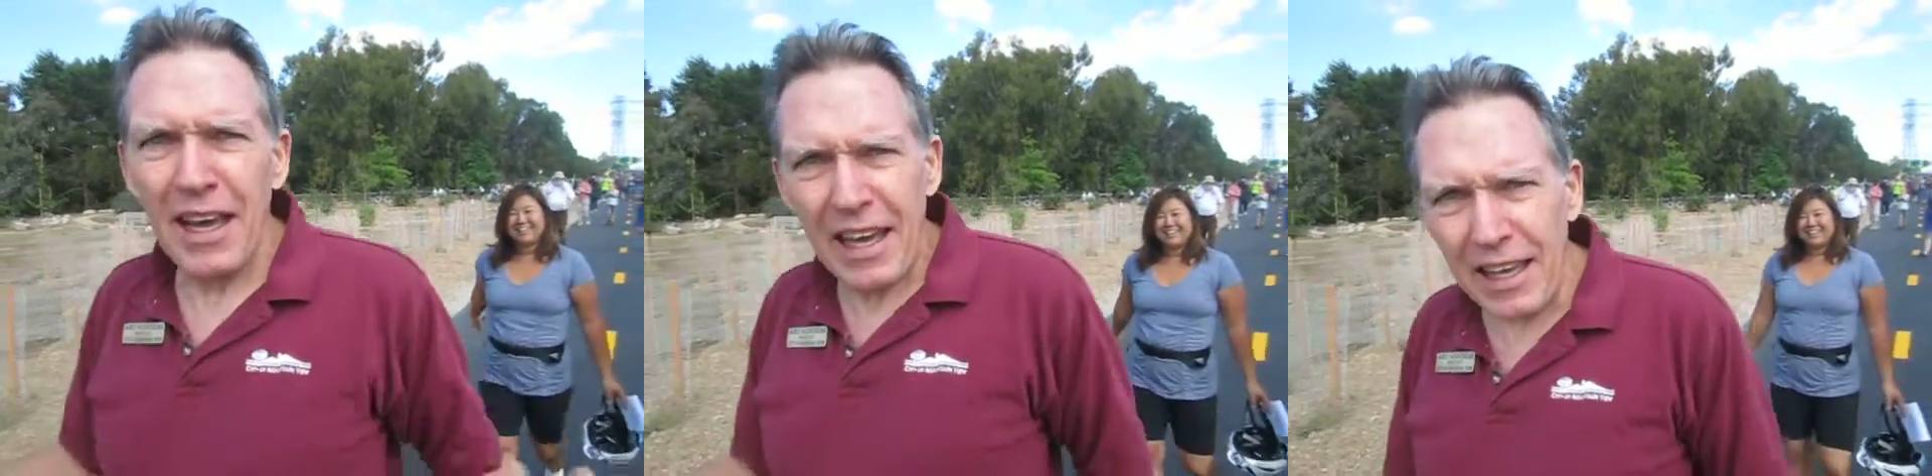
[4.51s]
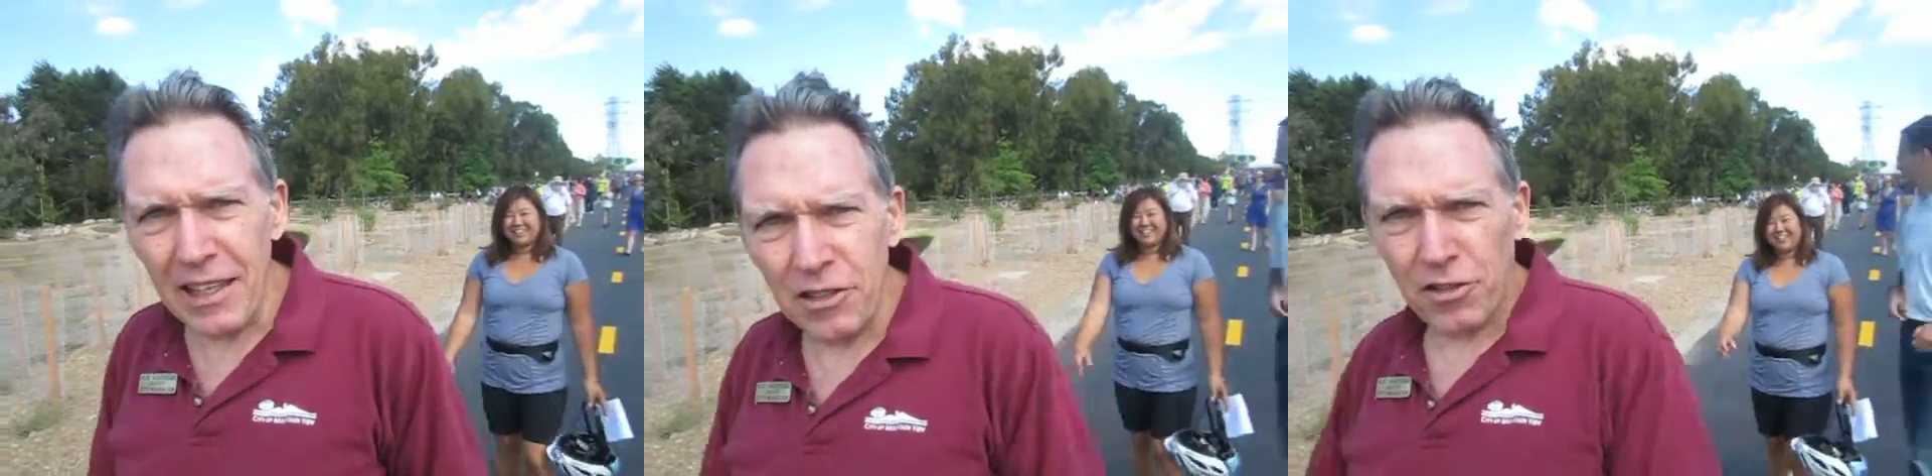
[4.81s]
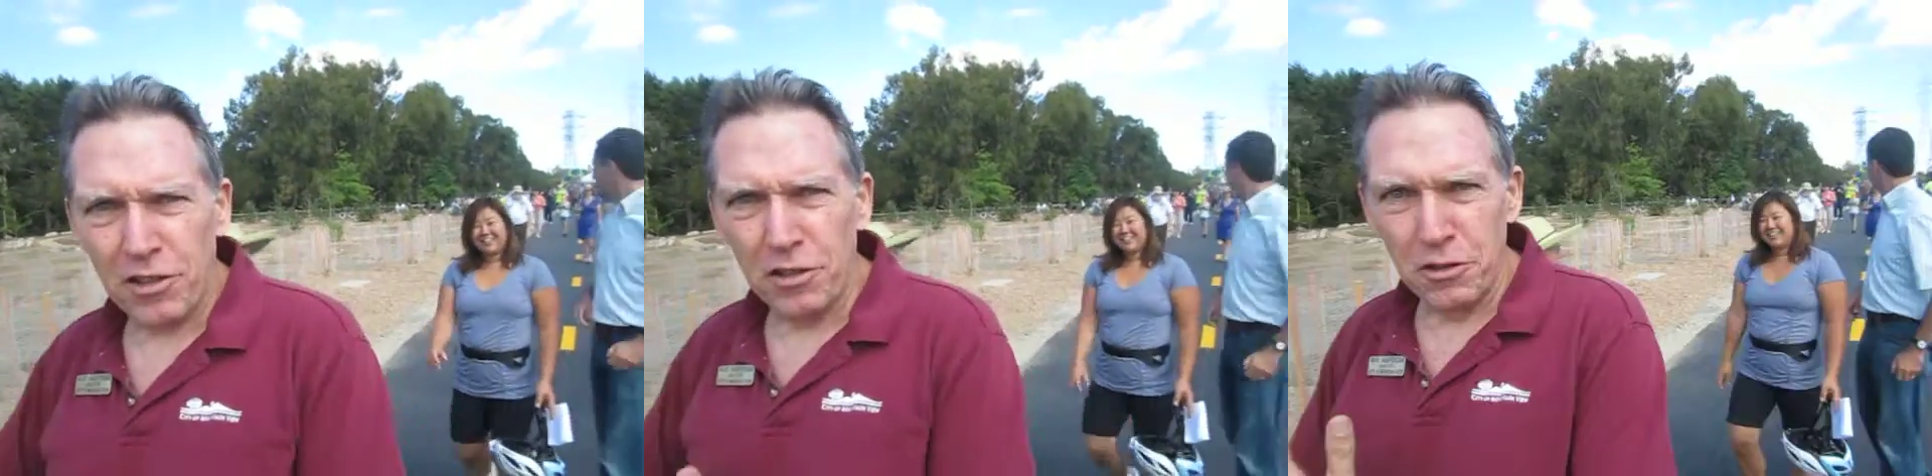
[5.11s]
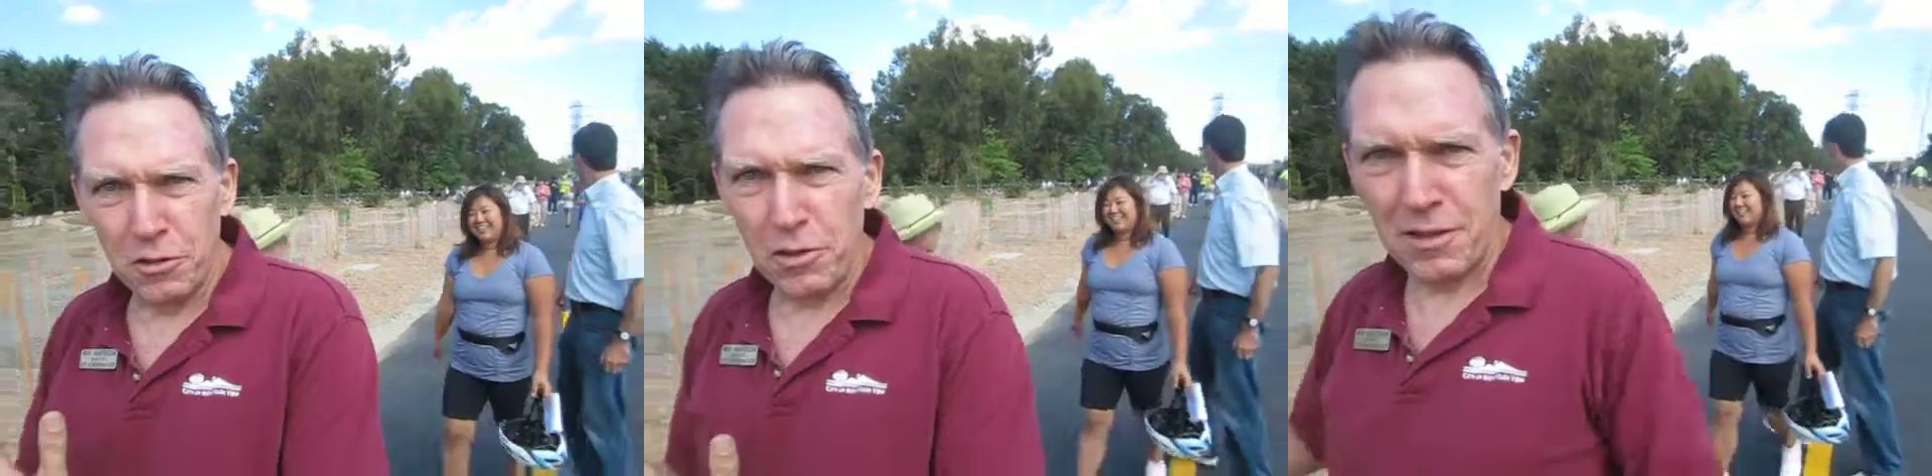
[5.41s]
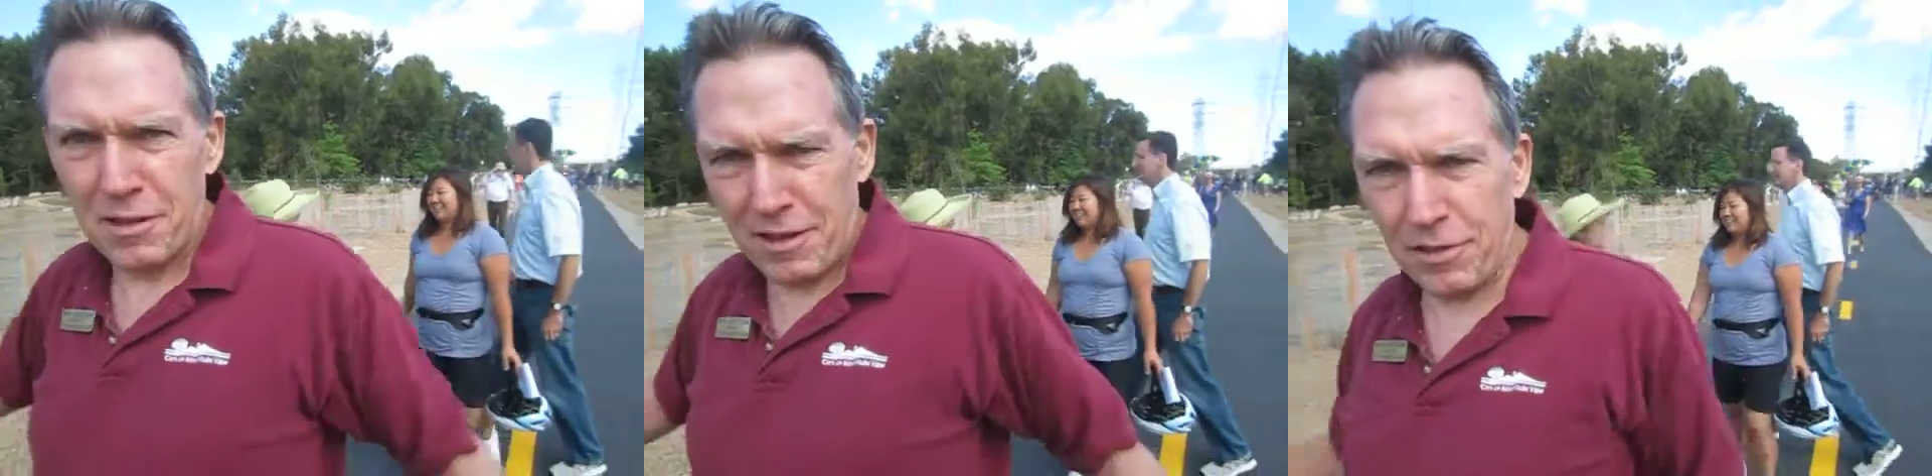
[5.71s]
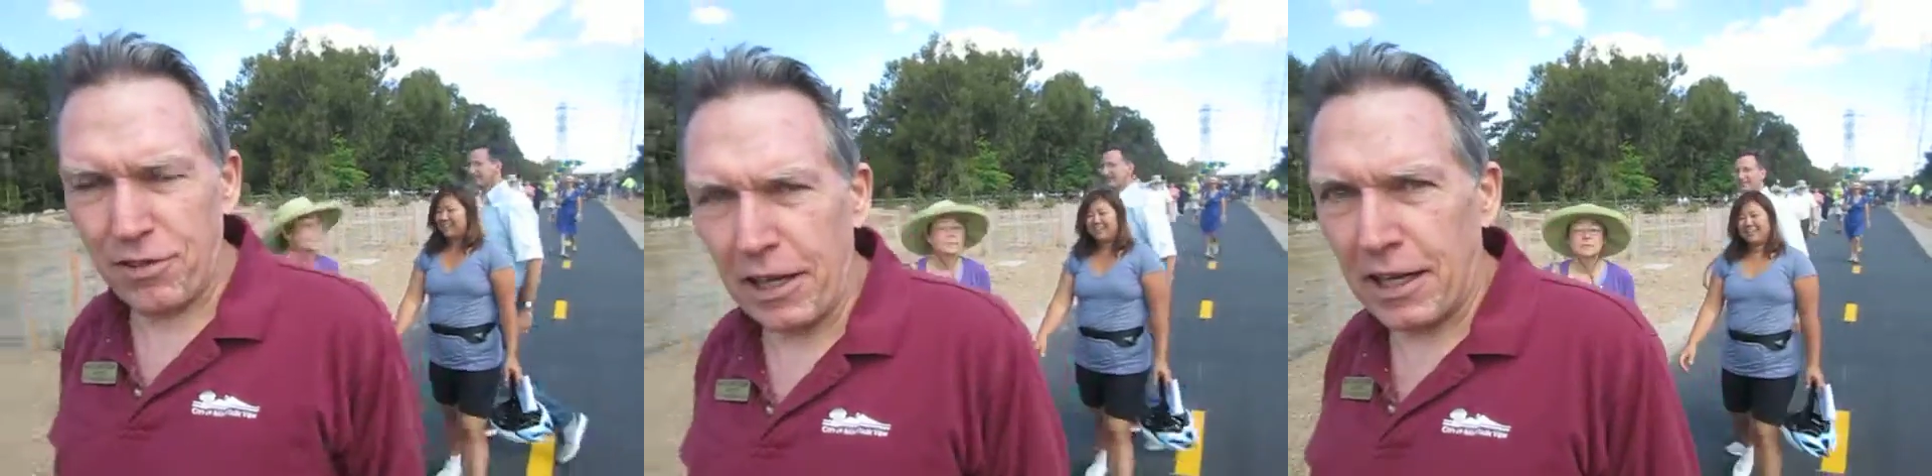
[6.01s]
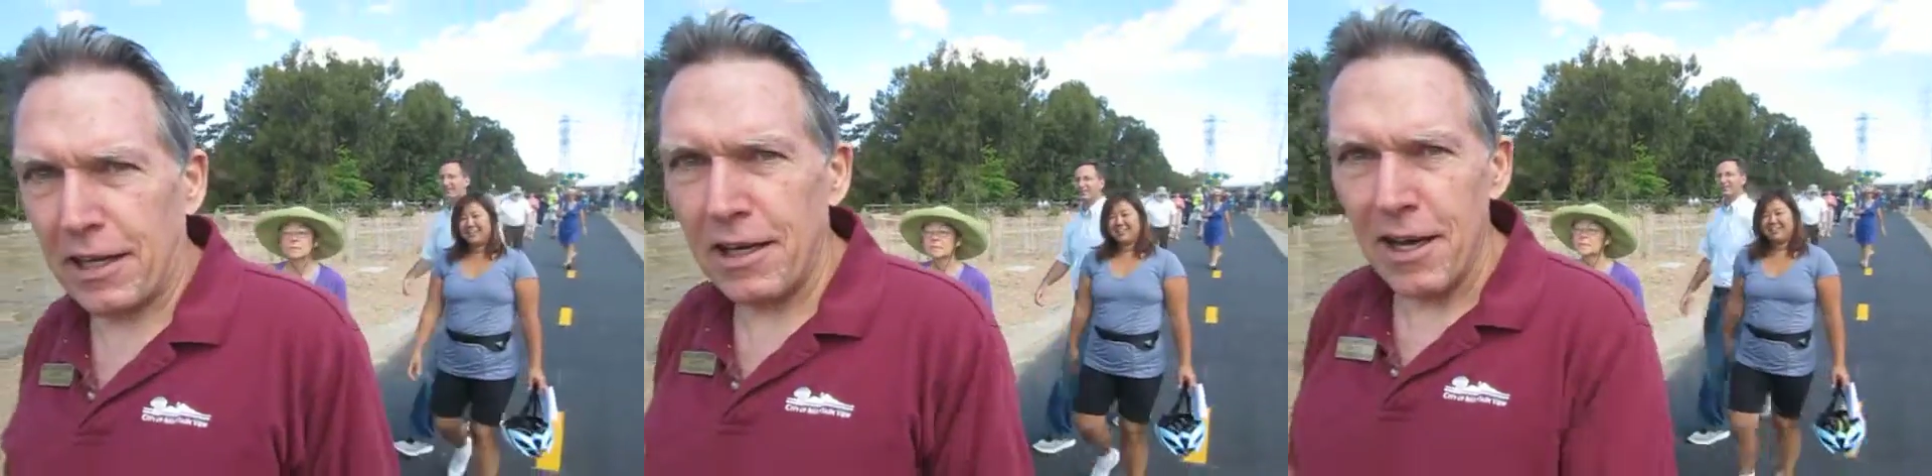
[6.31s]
into the city.